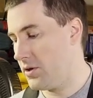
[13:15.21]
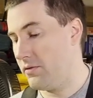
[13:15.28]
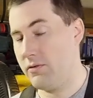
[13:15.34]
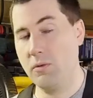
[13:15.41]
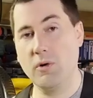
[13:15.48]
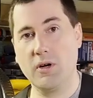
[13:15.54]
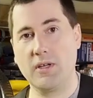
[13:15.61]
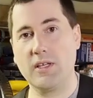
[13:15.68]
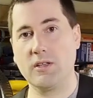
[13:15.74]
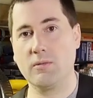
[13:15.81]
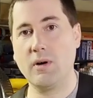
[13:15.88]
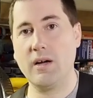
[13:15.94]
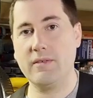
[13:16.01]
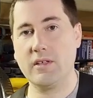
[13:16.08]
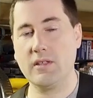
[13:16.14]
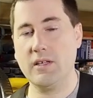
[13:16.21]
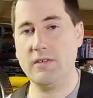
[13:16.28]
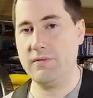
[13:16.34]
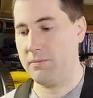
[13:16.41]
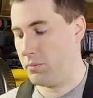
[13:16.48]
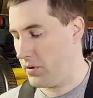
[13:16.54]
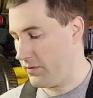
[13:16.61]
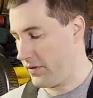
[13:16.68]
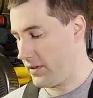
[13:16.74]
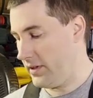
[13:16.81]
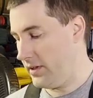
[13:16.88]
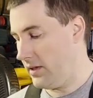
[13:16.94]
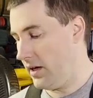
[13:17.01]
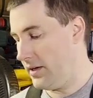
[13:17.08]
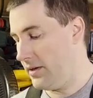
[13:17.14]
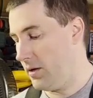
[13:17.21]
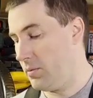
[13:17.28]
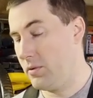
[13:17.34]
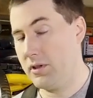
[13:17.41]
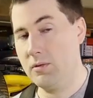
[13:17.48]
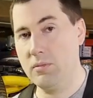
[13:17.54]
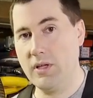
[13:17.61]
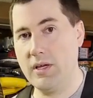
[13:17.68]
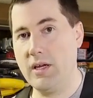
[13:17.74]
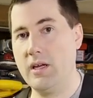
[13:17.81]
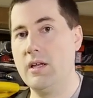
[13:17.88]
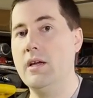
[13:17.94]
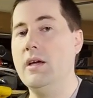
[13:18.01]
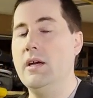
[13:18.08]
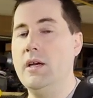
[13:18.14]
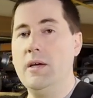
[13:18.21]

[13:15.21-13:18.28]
If you want to get the riving knife perfectly lined up with the blade,